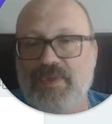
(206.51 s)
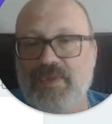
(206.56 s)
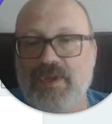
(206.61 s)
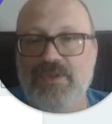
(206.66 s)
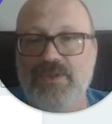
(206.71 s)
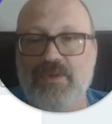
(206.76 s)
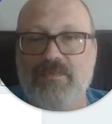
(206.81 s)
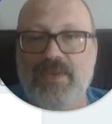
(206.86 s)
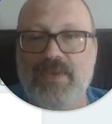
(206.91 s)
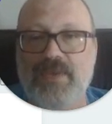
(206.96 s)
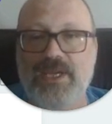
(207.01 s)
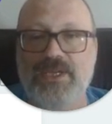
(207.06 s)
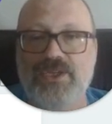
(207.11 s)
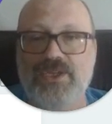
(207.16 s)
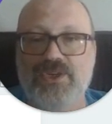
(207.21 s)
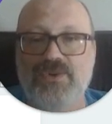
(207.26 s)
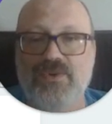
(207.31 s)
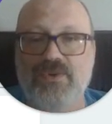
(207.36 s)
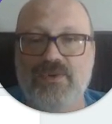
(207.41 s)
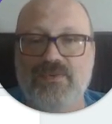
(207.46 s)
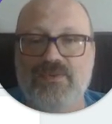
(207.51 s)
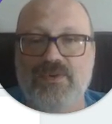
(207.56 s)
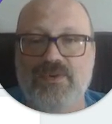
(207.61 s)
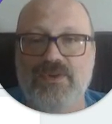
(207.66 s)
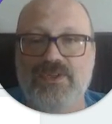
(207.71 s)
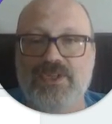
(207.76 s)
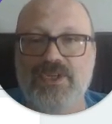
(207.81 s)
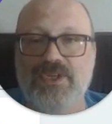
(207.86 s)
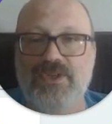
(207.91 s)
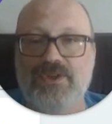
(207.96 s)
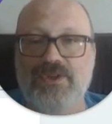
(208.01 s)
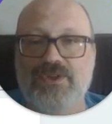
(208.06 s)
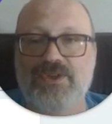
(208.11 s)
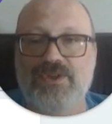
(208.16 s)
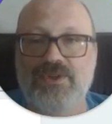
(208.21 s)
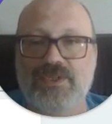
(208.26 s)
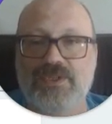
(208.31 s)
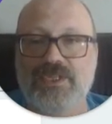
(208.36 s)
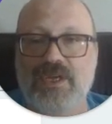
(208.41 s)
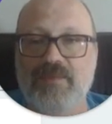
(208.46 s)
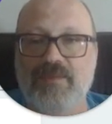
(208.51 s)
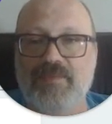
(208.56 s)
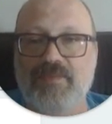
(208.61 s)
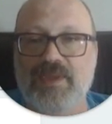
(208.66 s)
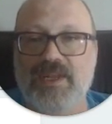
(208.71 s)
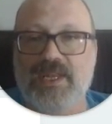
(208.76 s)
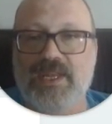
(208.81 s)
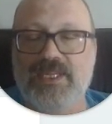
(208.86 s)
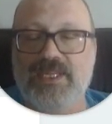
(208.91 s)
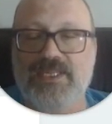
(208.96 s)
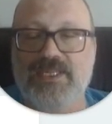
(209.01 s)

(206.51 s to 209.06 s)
So make sure first that you choose something that